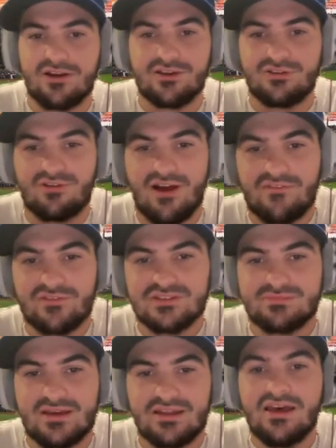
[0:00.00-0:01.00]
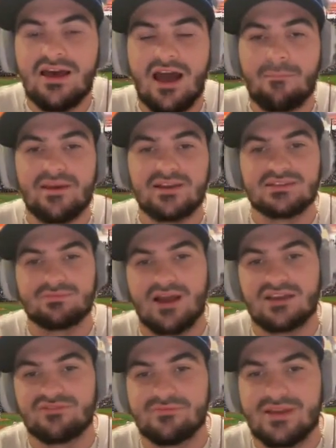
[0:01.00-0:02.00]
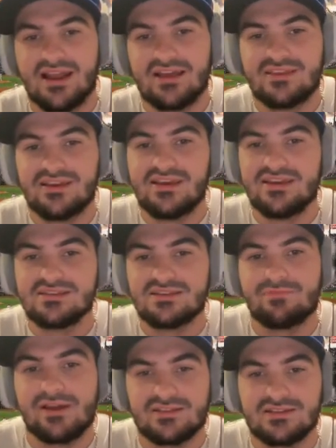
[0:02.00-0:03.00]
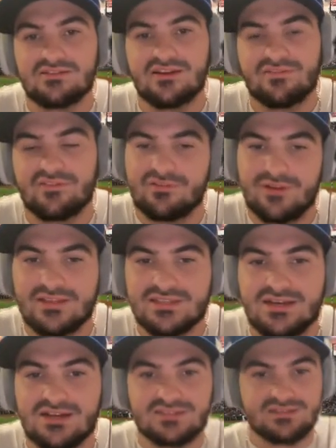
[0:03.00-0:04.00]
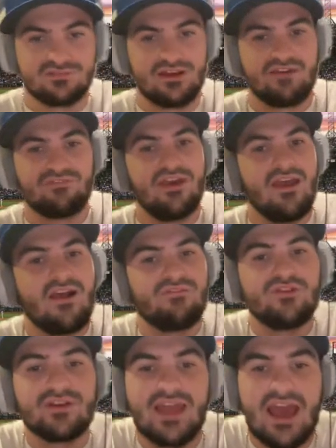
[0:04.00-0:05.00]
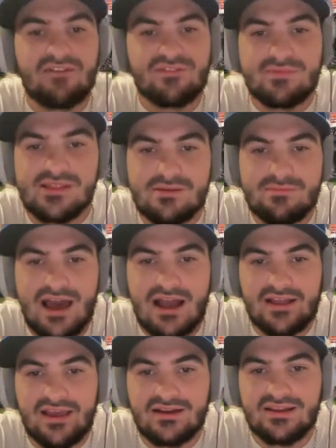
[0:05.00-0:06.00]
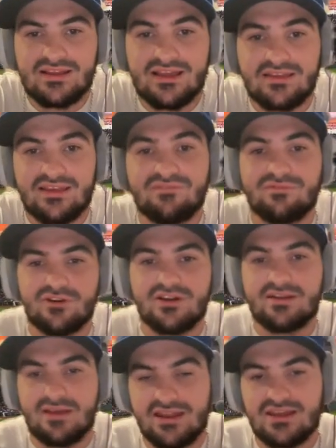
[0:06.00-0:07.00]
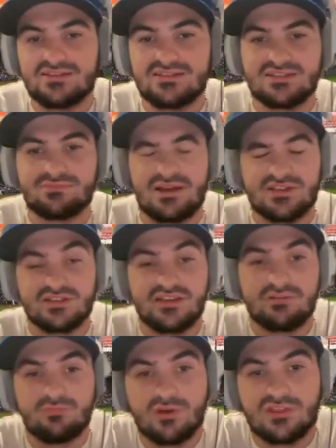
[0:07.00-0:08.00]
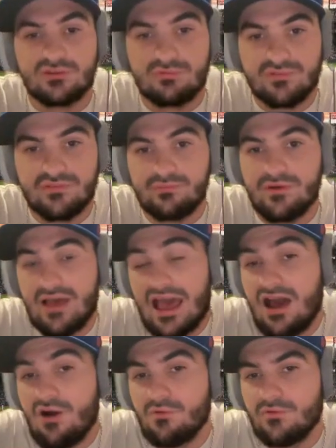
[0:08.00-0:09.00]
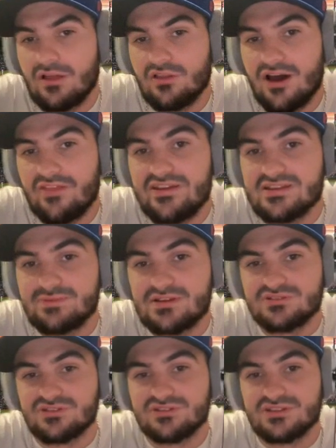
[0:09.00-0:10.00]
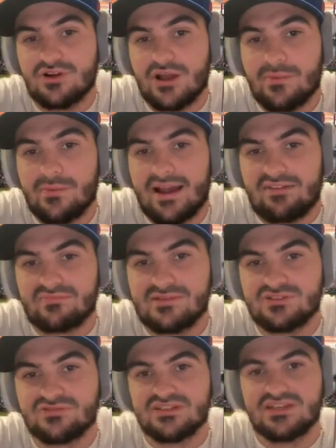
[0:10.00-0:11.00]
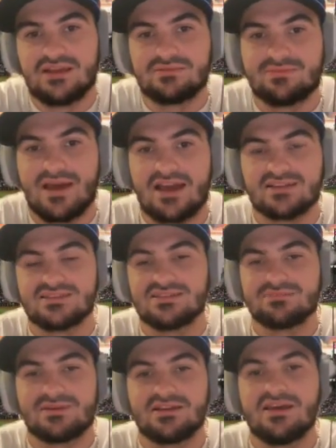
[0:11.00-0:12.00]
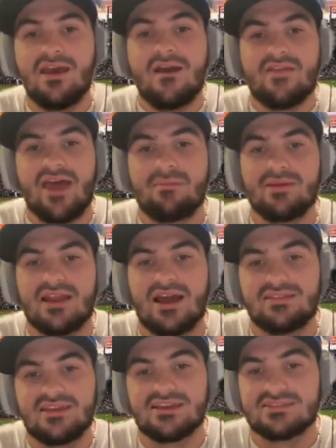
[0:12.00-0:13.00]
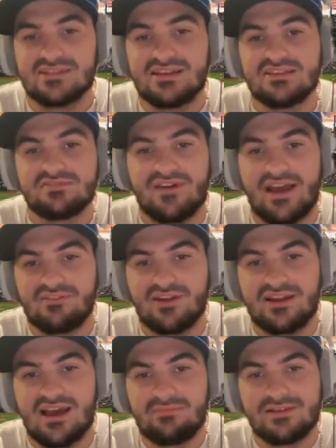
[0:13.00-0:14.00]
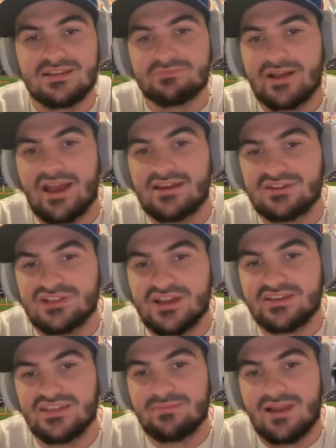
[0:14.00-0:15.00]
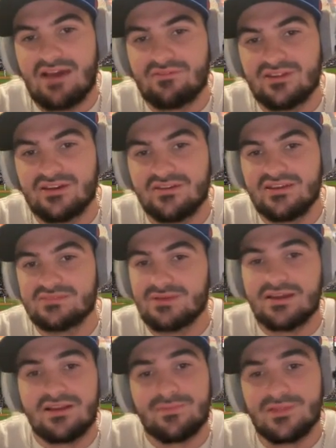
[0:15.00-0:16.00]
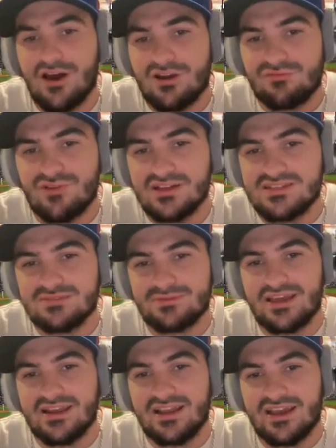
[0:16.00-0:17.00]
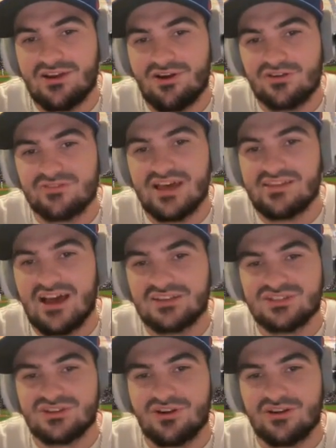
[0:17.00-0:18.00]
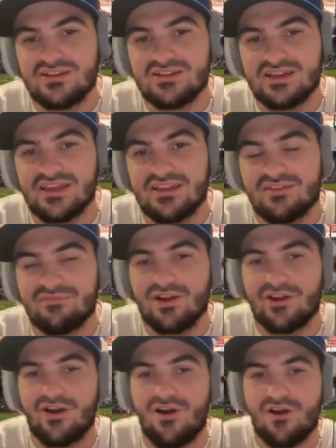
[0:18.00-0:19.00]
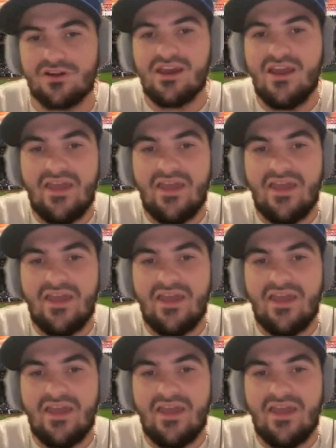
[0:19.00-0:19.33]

Cutter Crawford's been a big surprise for me, and I think he is a pick to click for the Red Sox draft. If you can have him in your back end and he can give good innings, especially with the how a lot of these pitchers are still coming back from injury. James Paxton's been, I mean, I think his knee's fine right now, but he's been kind of shaky. He's been getting up a lot of runs. He's been getting hit hard. That last start, he did get hit very hard.